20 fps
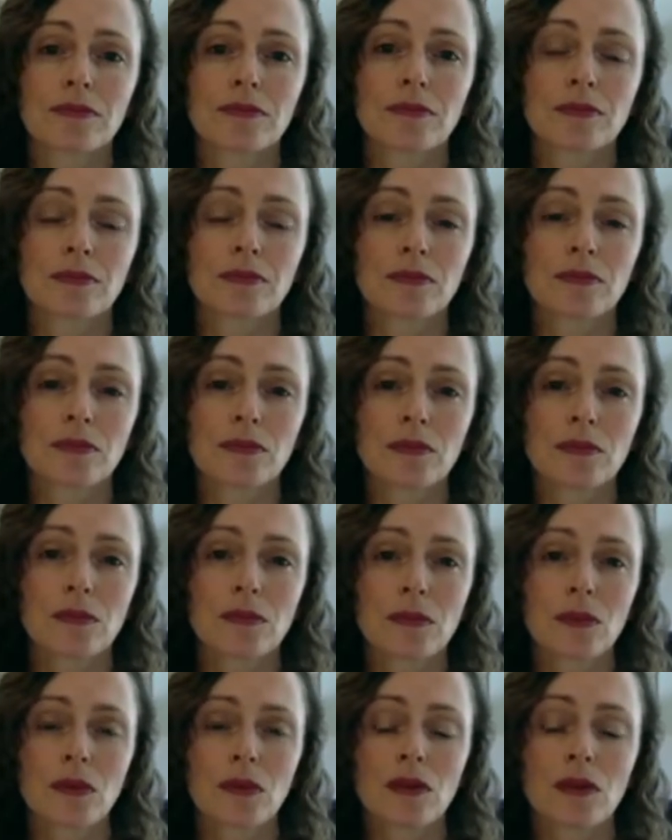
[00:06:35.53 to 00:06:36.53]

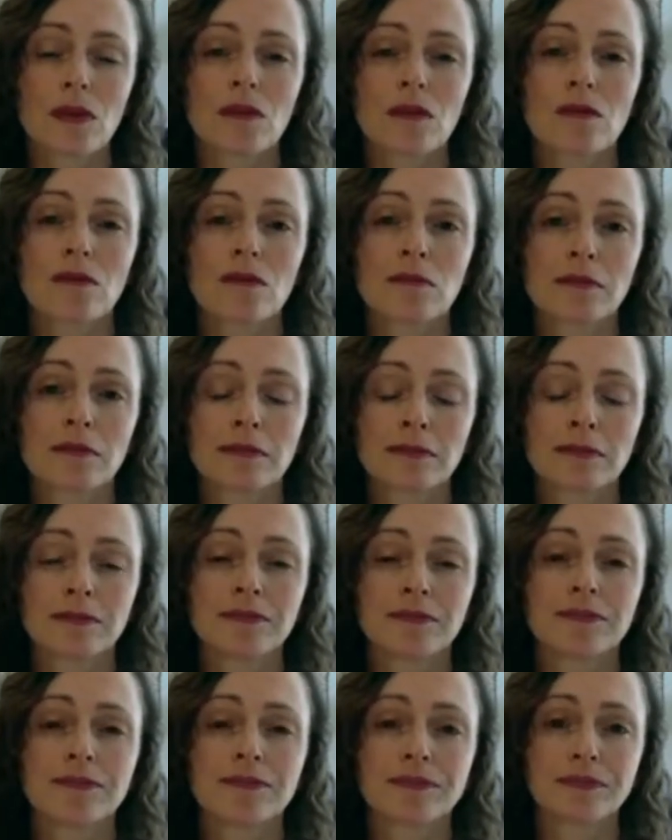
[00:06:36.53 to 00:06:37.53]

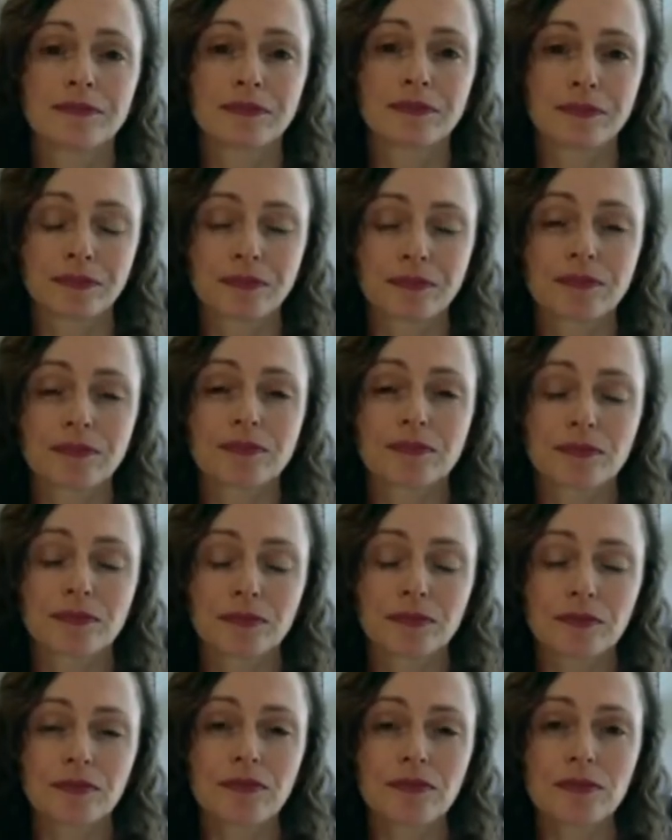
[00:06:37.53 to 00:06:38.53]

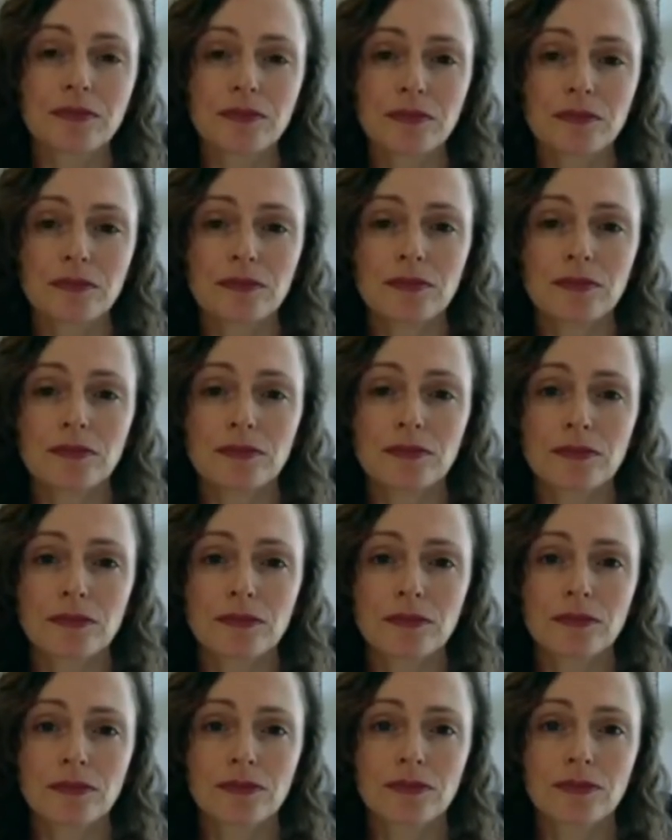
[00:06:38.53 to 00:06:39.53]

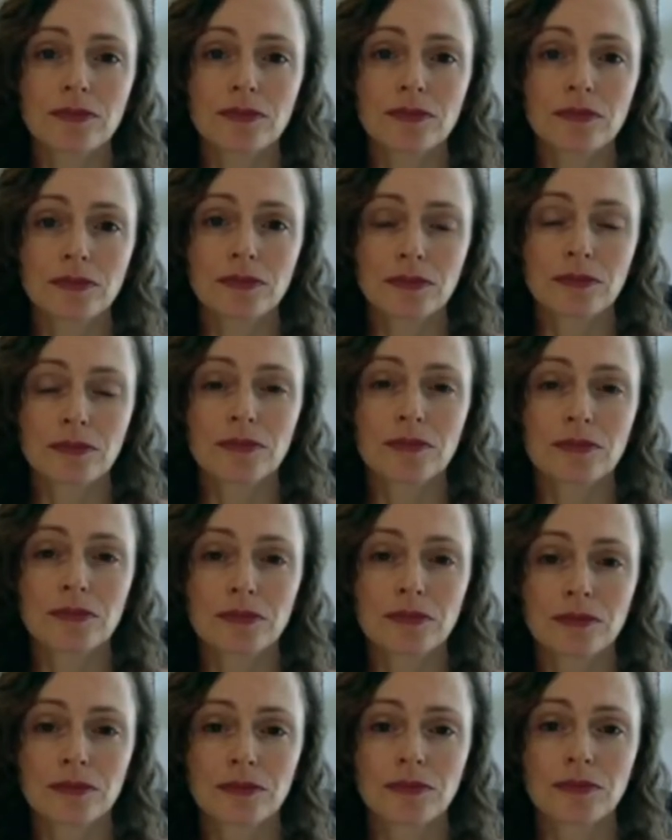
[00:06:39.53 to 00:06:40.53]

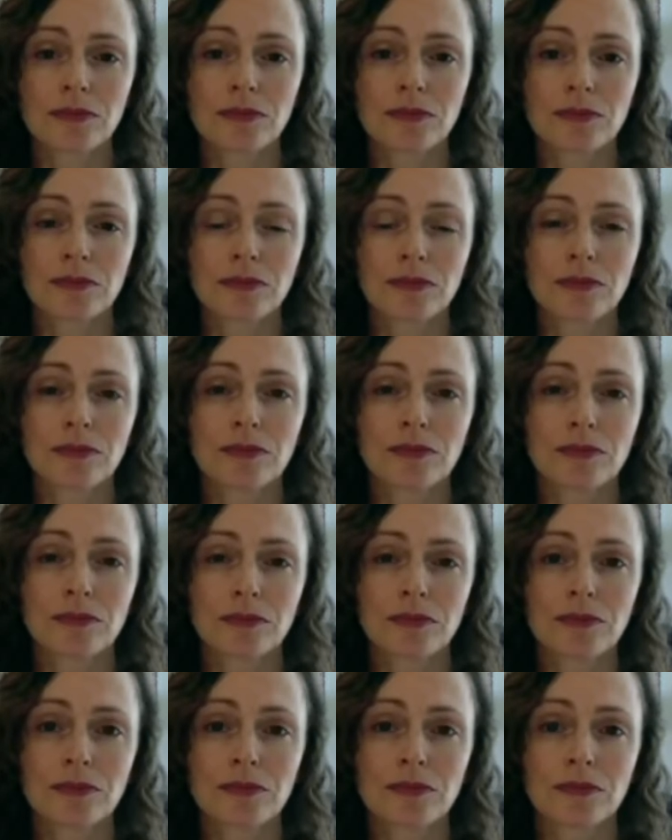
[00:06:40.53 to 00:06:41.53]

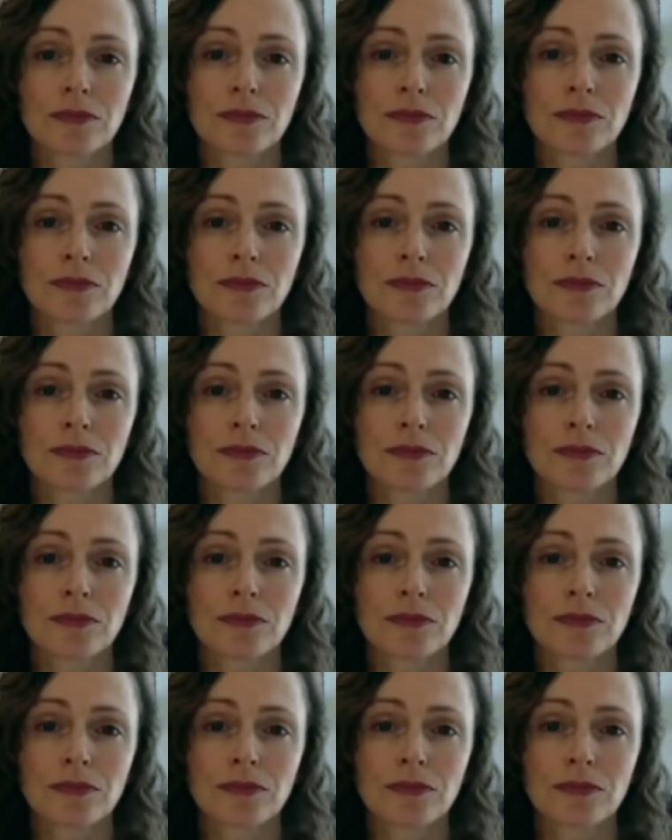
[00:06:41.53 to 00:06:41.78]
(silent)